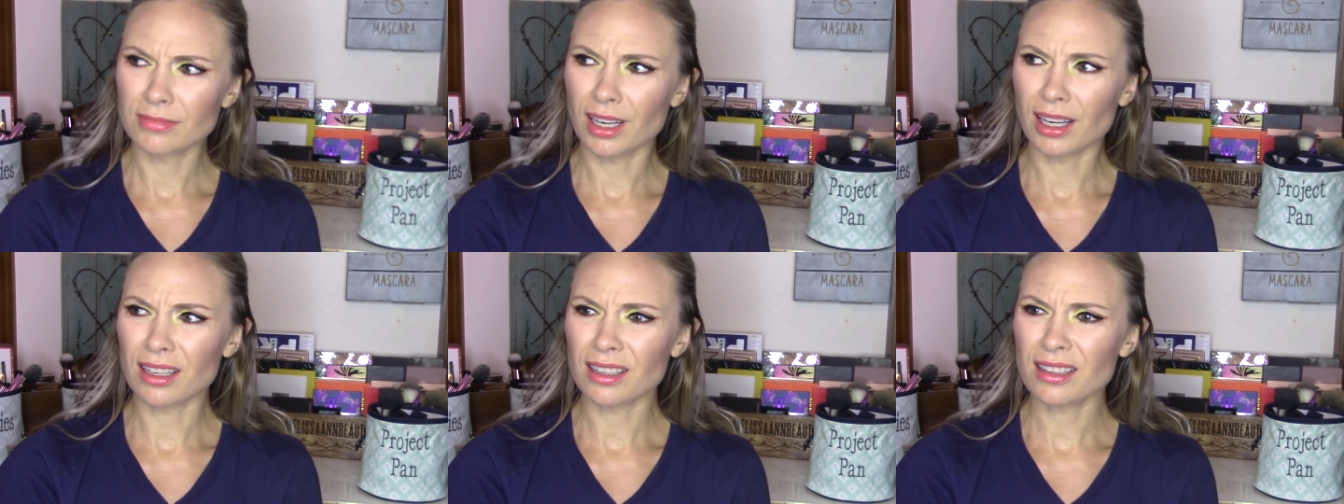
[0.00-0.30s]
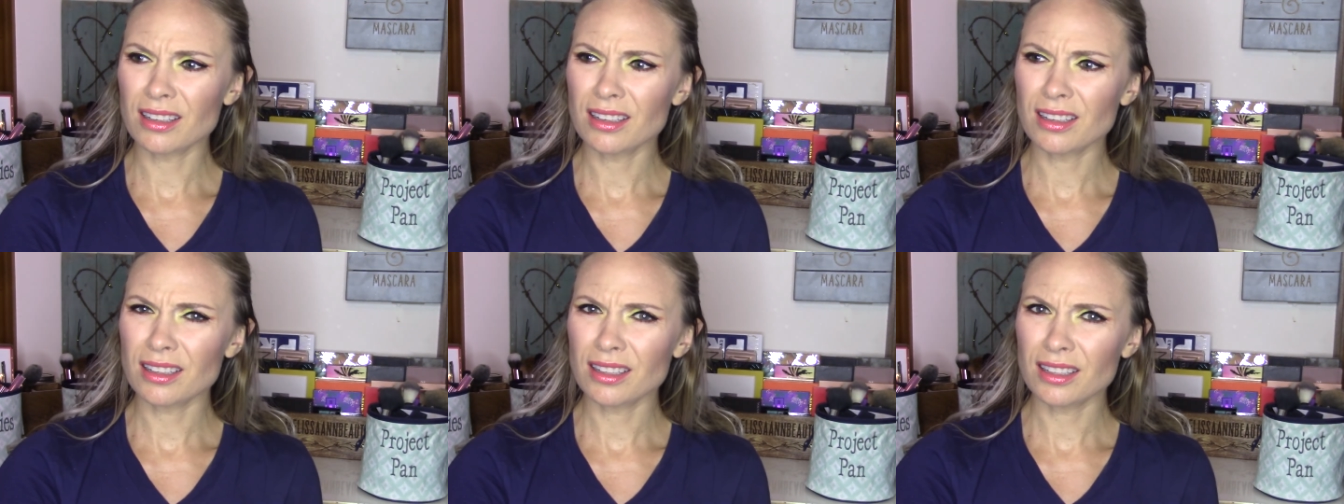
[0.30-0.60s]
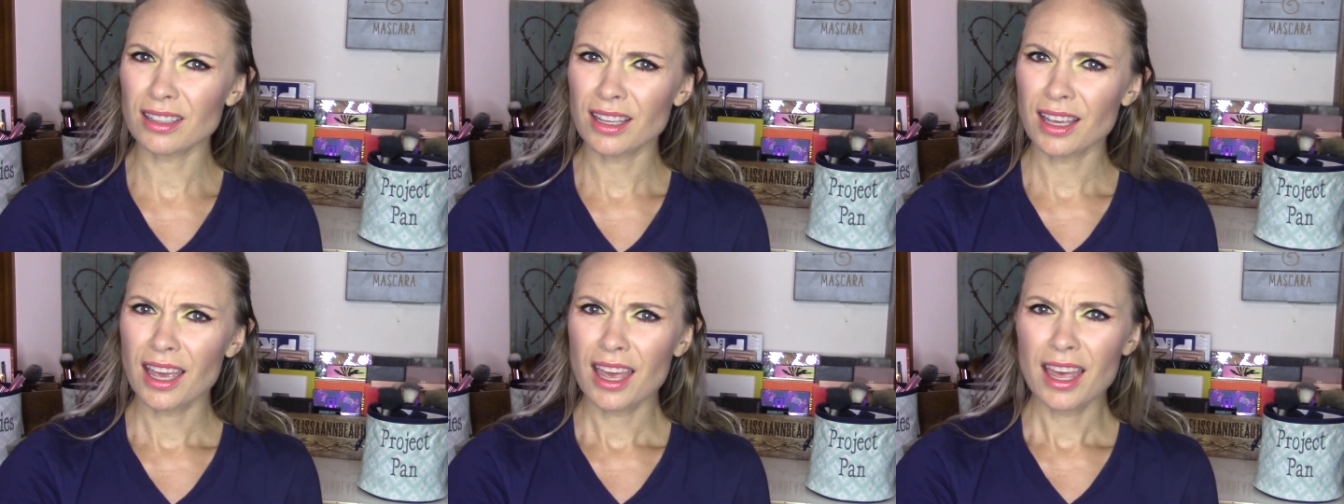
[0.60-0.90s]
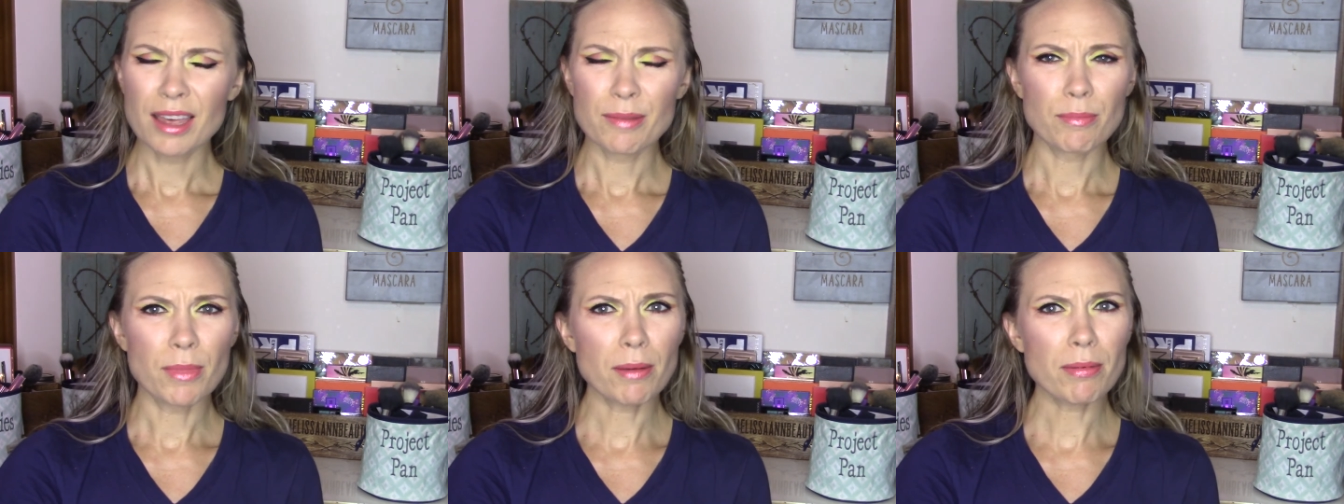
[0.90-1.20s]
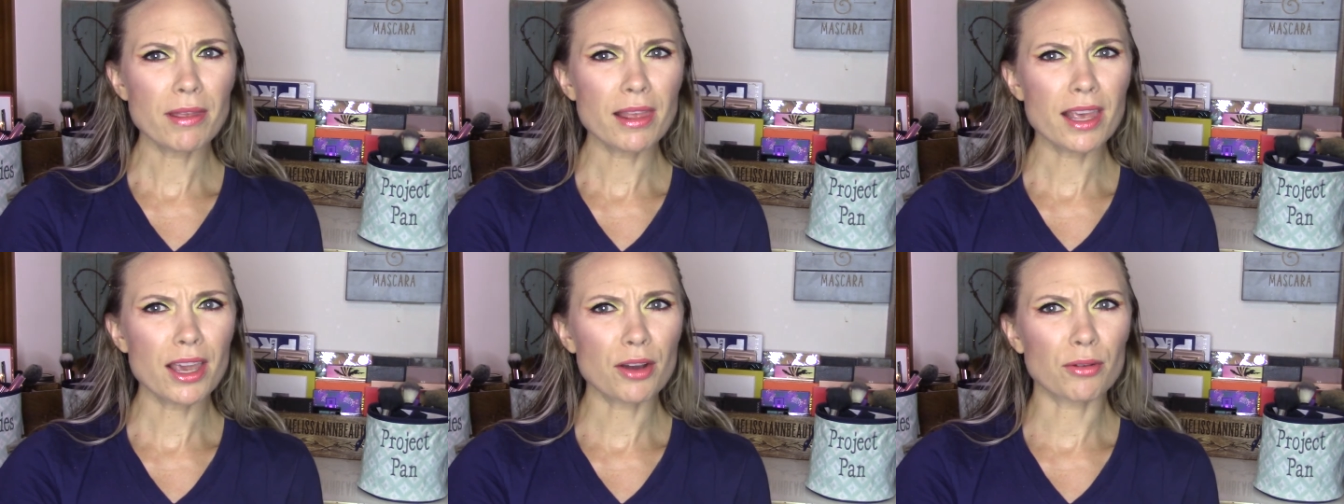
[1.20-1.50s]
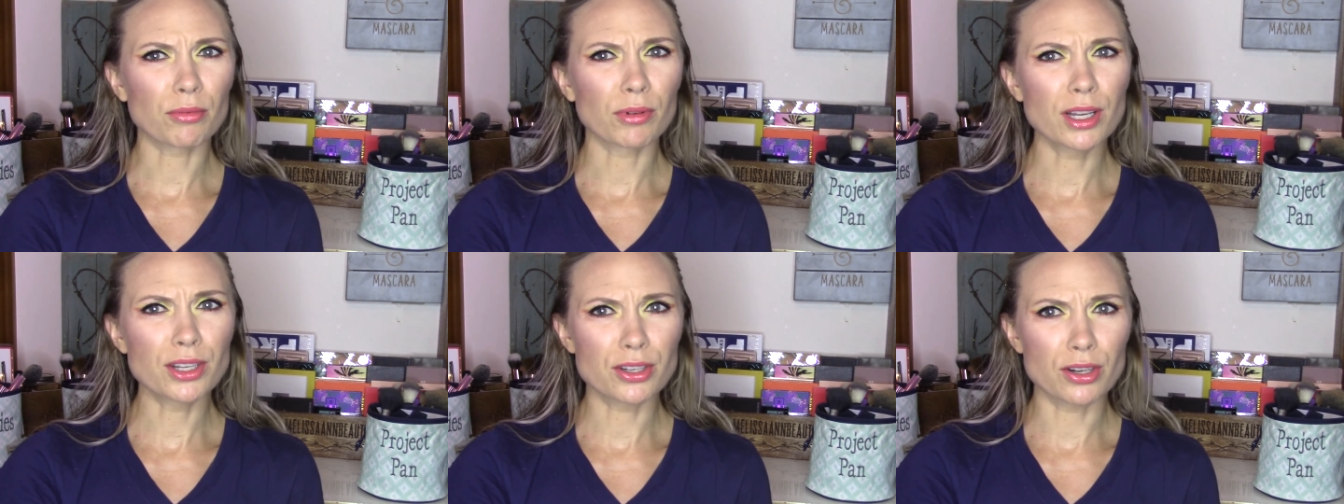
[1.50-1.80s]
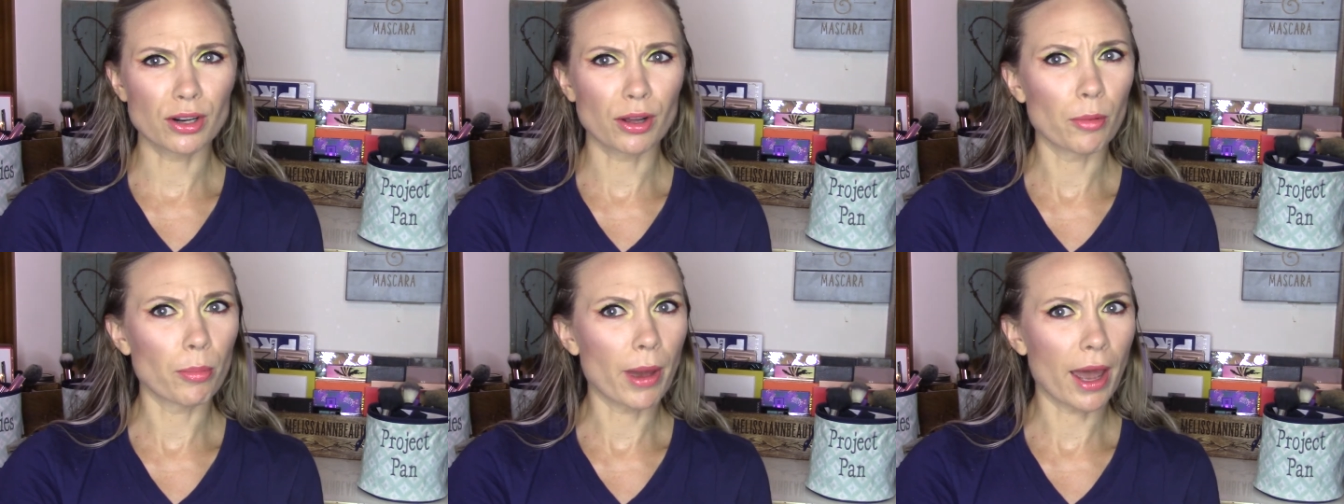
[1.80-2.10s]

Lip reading: Are all? Maybe the original